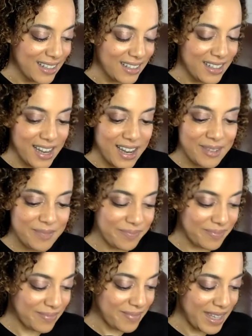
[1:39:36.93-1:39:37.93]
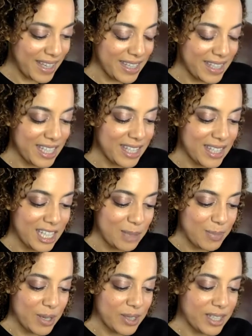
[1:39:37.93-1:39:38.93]
Yeah, because this
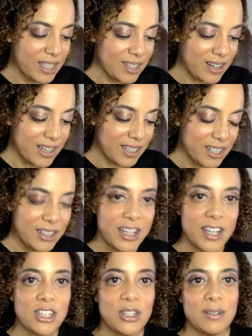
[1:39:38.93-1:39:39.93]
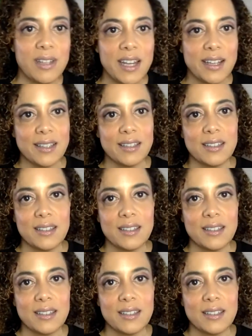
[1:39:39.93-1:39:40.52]
person is starting to look at you like,